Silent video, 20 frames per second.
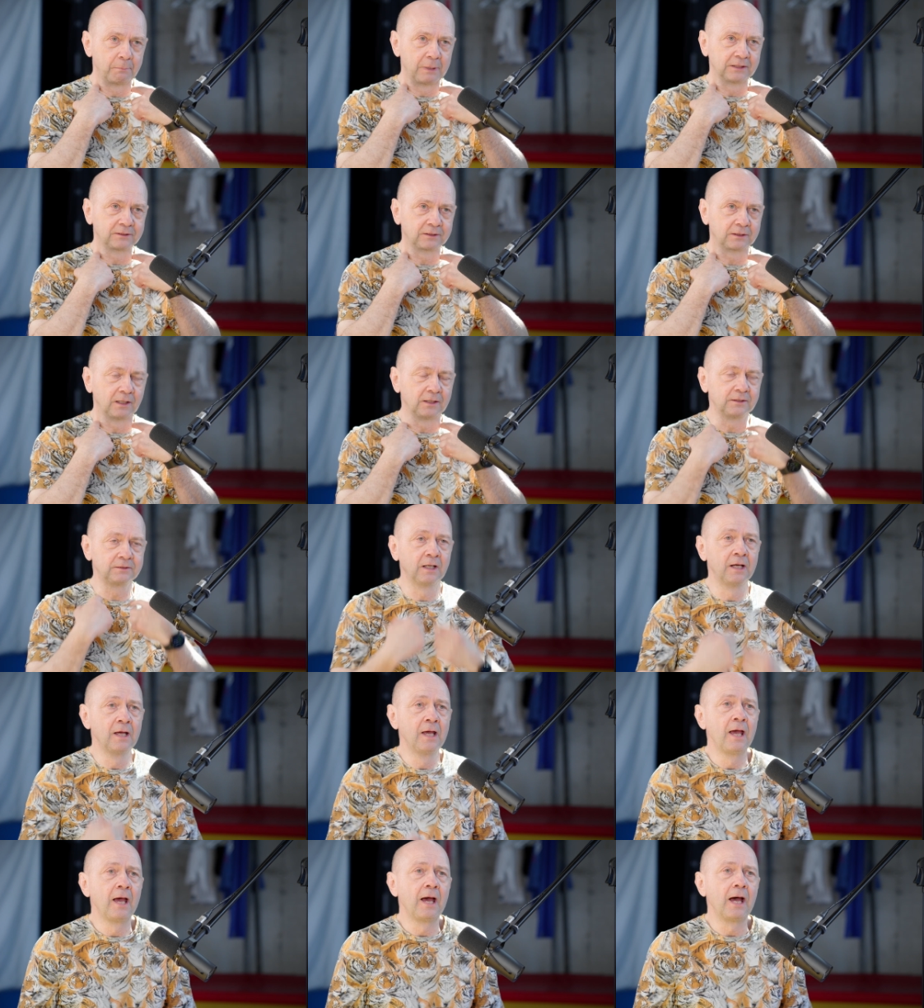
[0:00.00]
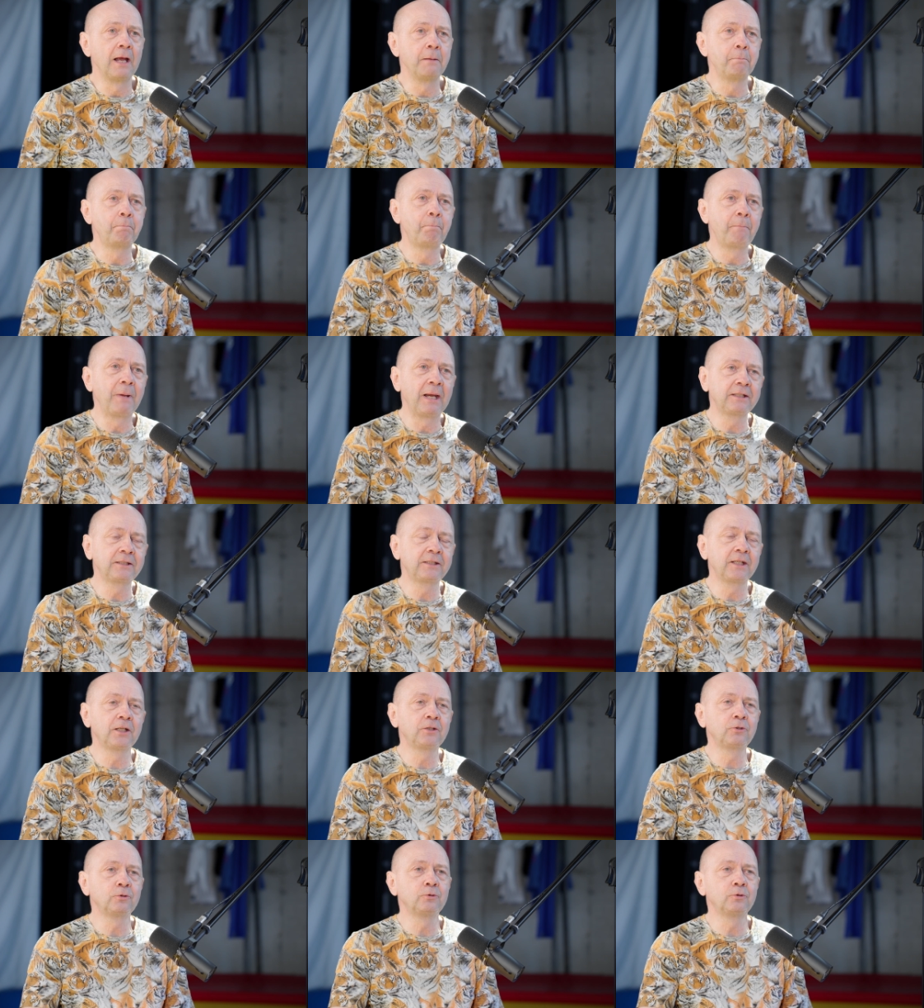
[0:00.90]
muscles and
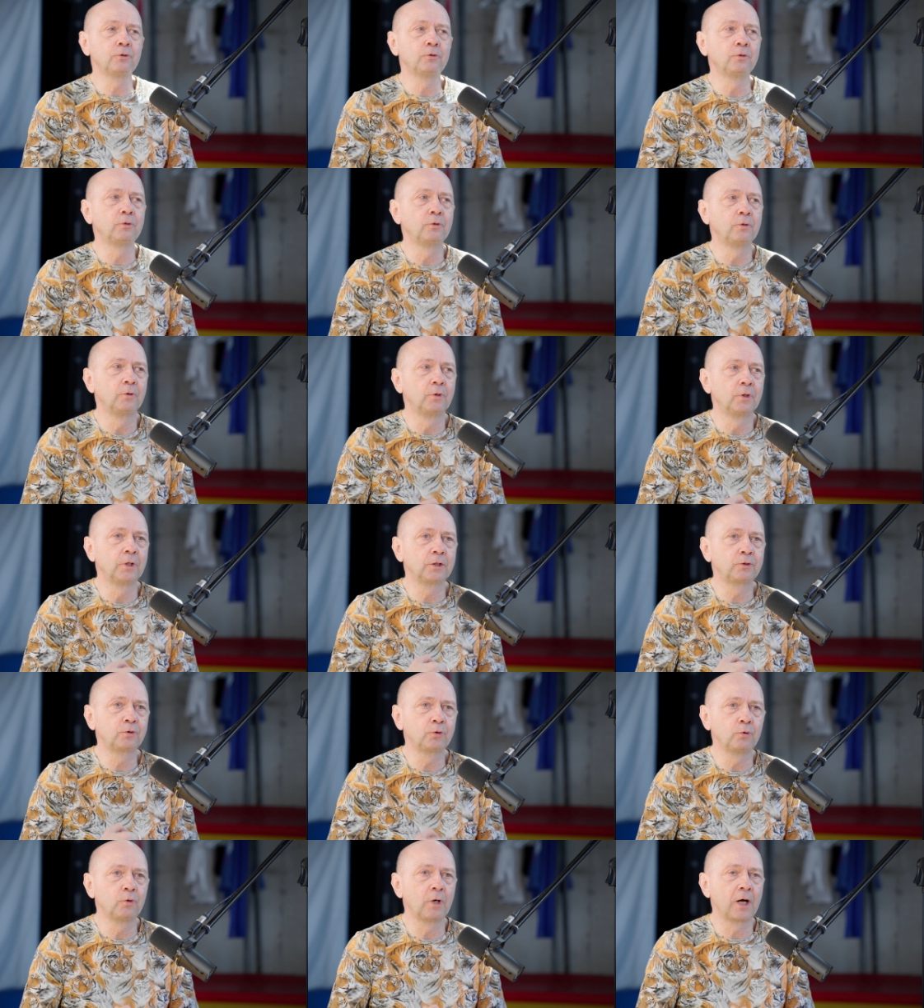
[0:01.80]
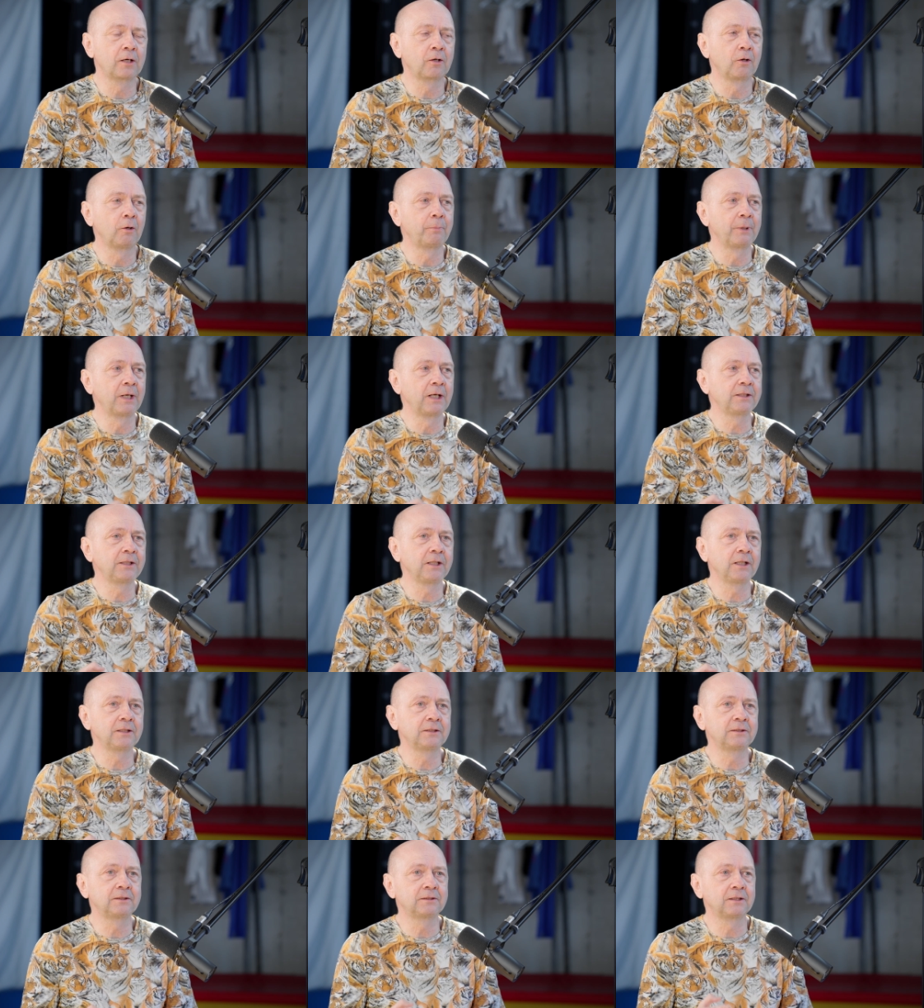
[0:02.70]
better to do
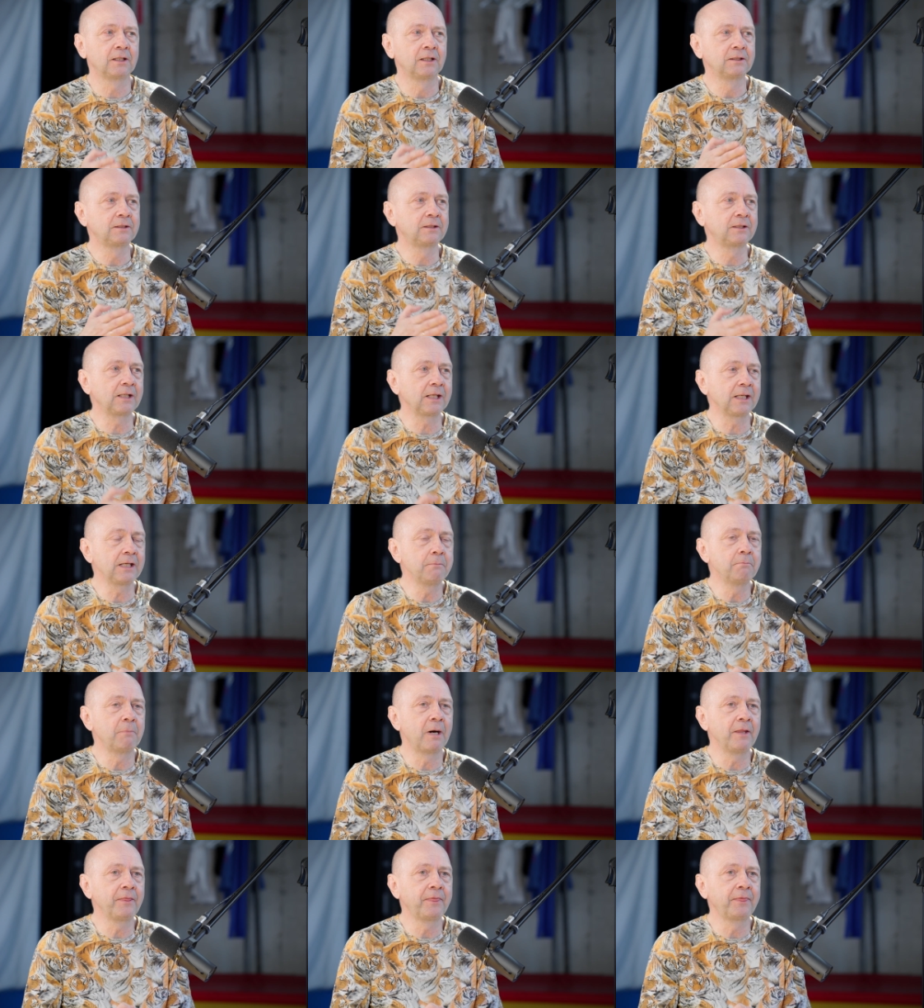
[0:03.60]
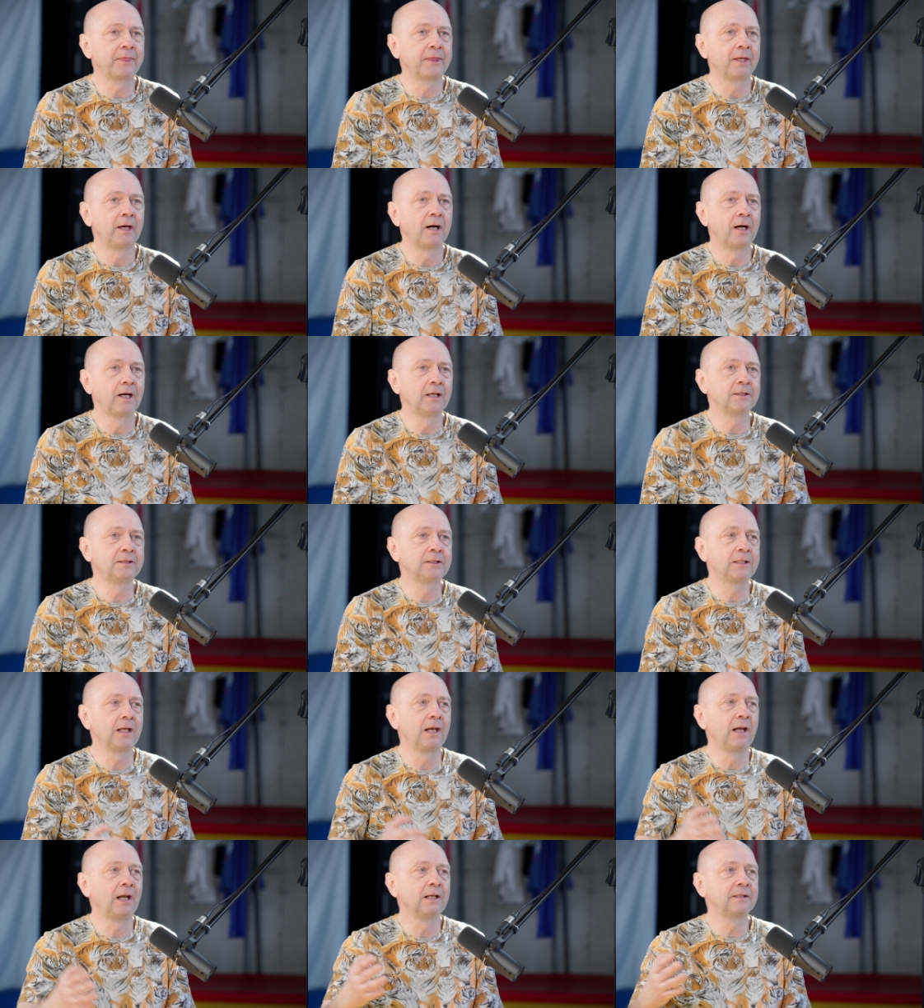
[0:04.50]
acrobatics three months
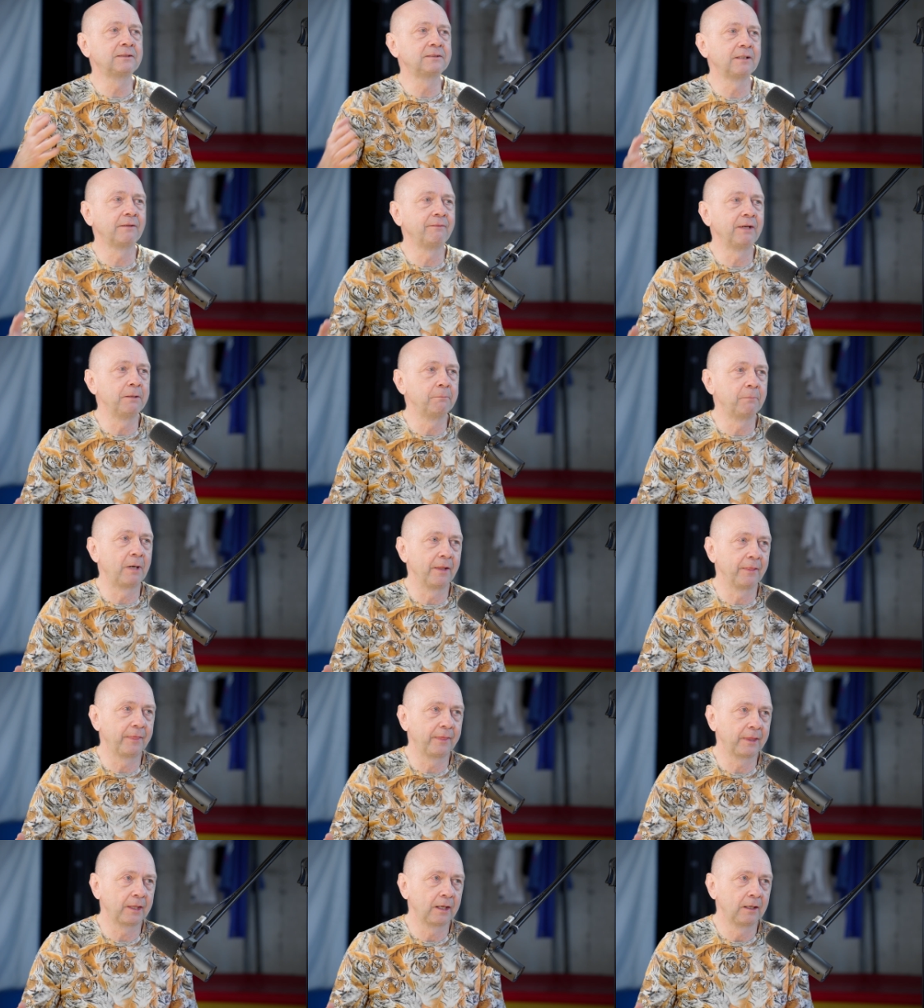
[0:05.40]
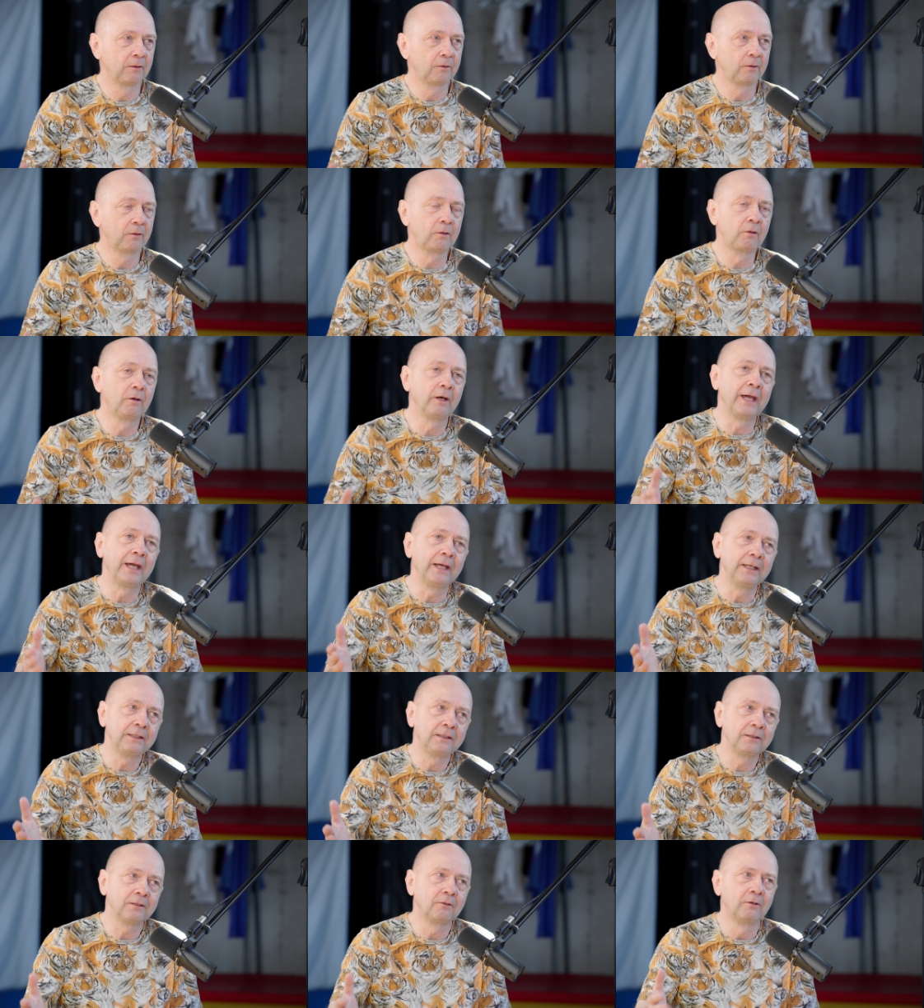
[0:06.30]
until seven months or
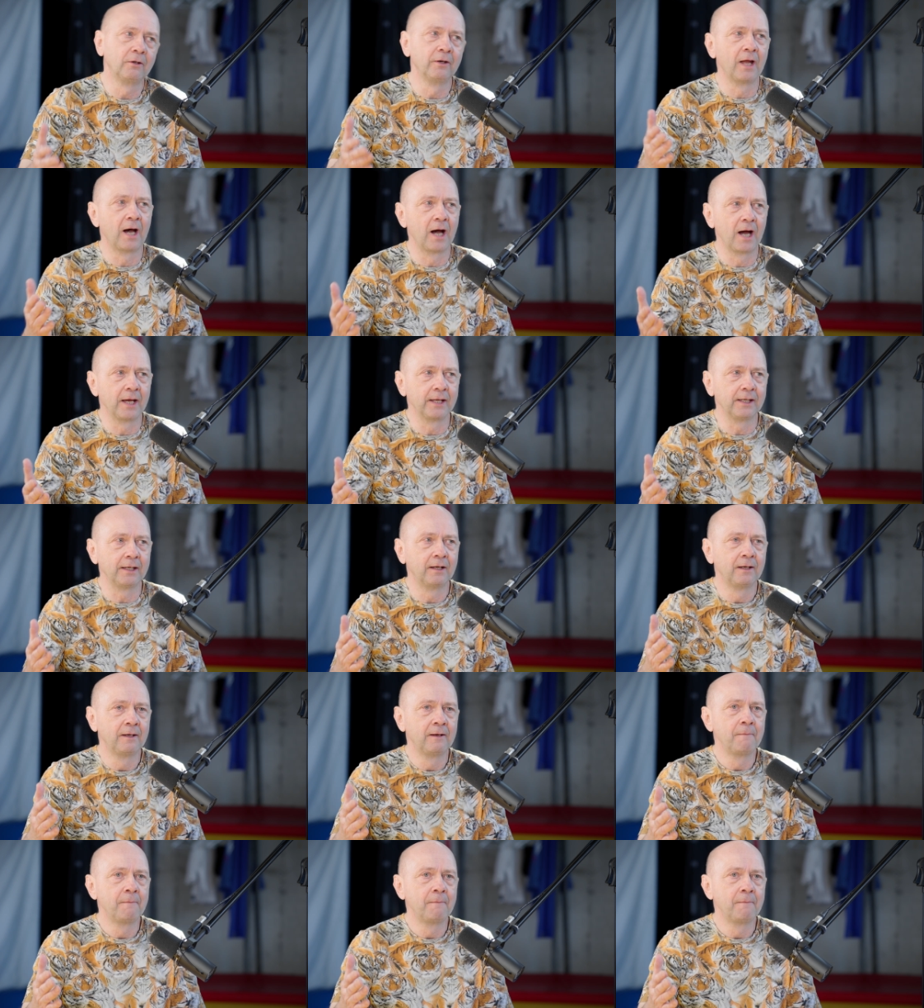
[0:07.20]
eight or nine.